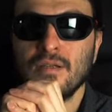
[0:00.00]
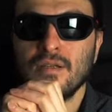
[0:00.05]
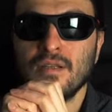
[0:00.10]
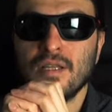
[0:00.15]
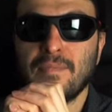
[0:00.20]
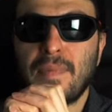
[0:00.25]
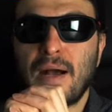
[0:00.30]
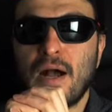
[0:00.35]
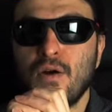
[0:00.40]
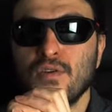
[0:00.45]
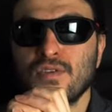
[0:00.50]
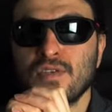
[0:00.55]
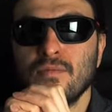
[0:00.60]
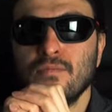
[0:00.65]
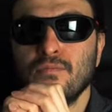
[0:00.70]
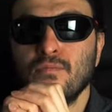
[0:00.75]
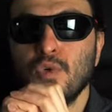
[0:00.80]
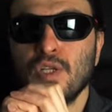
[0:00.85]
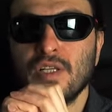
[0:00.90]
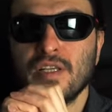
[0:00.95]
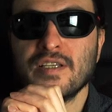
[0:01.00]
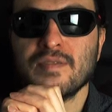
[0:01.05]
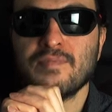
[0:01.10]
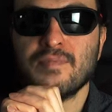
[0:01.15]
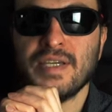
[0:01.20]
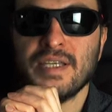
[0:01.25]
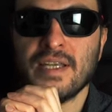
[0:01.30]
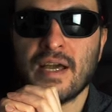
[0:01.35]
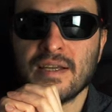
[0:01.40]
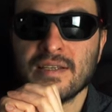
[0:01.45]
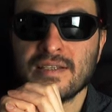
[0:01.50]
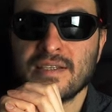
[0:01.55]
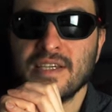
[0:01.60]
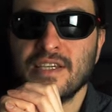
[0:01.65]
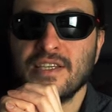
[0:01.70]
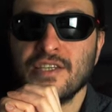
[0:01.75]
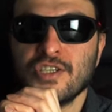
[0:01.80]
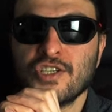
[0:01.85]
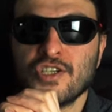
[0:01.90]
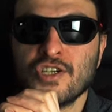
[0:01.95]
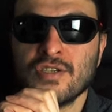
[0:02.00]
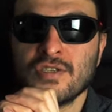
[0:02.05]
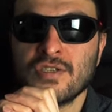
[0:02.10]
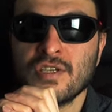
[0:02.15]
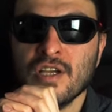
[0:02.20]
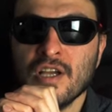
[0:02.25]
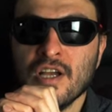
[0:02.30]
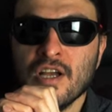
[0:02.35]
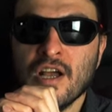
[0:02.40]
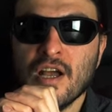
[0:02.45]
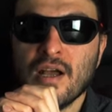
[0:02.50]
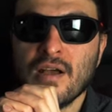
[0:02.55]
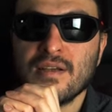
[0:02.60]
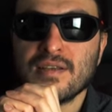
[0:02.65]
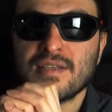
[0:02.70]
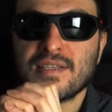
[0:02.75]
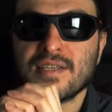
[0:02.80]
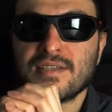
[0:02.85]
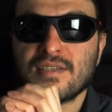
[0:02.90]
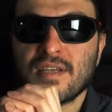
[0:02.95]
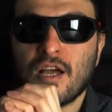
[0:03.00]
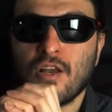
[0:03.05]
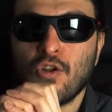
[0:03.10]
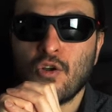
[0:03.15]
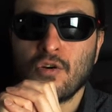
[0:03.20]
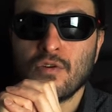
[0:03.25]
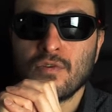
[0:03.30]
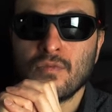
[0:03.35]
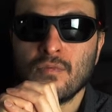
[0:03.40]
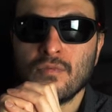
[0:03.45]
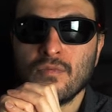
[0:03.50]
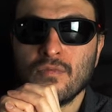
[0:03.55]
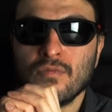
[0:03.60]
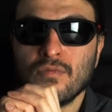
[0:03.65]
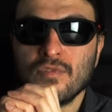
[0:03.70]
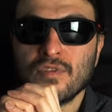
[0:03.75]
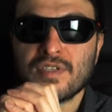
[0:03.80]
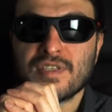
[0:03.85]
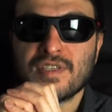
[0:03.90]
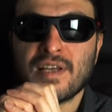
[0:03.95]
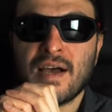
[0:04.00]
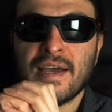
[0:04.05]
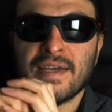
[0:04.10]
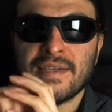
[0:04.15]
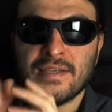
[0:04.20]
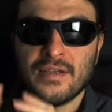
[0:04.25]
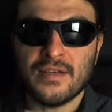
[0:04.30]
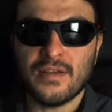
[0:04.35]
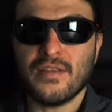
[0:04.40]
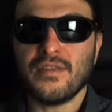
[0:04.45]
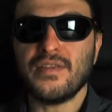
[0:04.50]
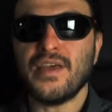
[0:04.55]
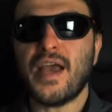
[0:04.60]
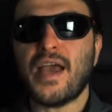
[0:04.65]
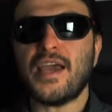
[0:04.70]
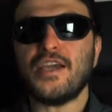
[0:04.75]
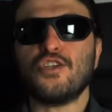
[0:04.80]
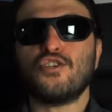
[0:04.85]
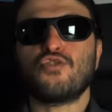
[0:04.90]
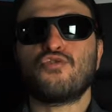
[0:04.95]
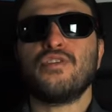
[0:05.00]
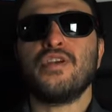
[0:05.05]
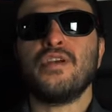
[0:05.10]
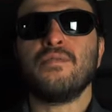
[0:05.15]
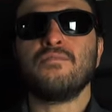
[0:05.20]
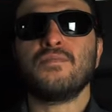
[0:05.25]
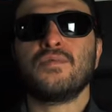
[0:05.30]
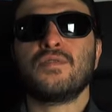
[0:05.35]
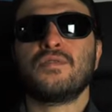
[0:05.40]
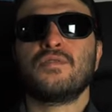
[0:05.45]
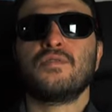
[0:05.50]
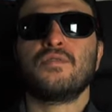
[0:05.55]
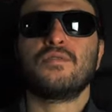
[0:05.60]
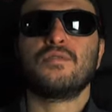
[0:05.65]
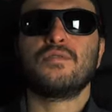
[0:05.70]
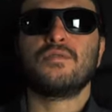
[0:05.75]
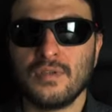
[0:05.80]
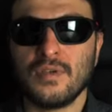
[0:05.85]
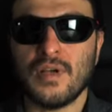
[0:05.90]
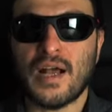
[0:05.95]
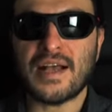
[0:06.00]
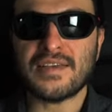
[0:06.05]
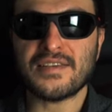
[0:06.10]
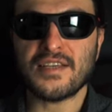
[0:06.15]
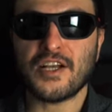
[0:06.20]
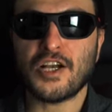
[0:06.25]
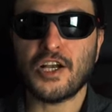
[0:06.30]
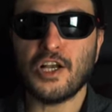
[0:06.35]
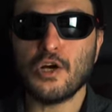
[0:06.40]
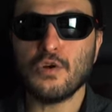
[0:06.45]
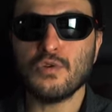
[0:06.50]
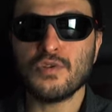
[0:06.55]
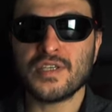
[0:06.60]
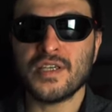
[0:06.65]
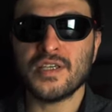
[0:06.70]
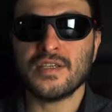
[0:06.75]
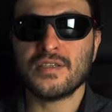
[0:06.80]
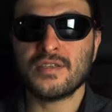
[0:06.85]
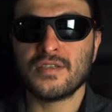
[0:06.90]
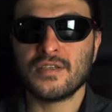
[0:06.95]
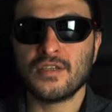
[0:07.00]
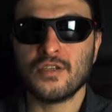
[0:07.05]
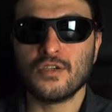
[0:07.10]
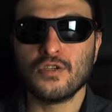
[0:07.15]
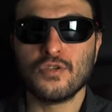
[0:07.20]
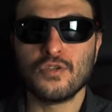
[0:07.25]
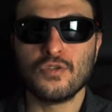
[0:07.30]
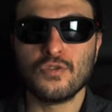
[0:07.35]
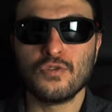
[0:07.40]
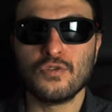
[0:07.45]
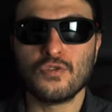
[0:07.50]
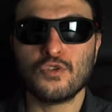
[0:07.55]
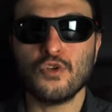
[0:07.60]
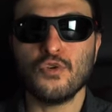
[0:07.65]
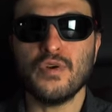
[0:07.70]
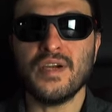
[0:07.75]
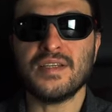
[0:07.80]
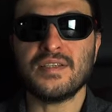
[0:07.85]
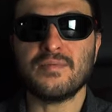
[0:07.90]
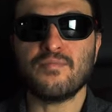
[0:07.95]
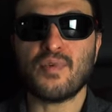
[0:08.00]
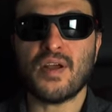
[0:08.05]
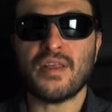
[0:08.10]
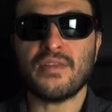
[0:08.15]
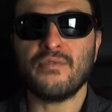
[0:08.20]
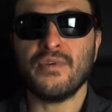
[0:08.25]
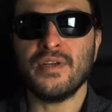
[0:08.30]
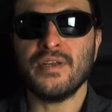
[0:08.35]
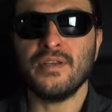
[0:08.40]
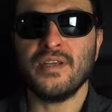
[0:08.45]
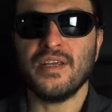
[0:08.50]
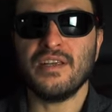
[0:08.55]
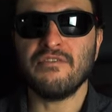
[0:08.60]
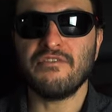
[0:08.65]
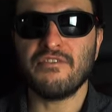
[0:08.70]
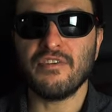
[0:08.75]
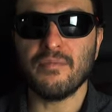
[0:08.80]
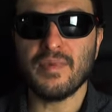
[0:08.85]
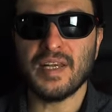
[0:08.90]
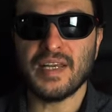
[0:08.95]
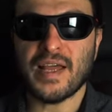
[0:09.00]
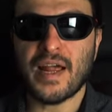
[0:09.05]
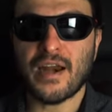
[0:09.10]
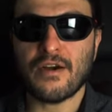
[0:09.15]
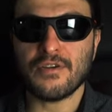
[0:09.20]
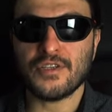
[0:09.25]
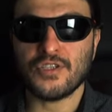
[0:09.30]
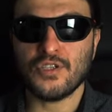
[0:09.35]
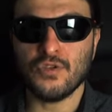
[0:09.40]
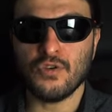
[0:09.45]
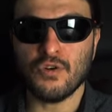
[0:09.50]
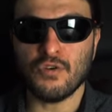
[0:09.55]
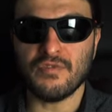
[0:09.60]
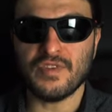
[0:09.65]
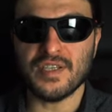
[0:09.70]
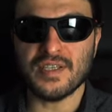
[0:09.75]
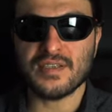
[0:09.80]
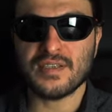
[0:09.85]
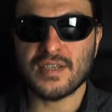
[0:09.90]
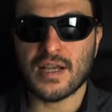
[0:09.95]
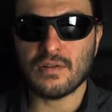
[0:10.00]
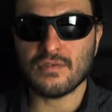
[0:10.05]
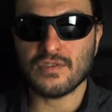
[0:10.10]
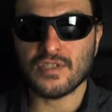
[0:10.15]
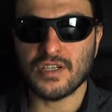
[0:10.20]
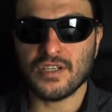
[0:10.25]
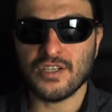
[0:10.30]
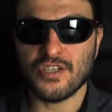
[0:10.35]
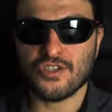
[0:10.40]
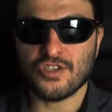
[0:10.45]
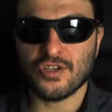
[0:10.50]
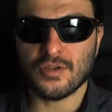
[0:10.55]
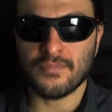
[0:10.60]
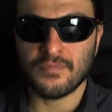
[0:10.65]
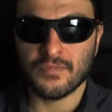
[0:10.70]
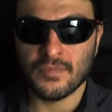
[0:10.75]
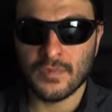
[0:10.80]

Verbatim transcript: The Bowers and Wilkins P9 signatures sits alongside the Atriums as a closest to its brethren in familiarity of this sound signature.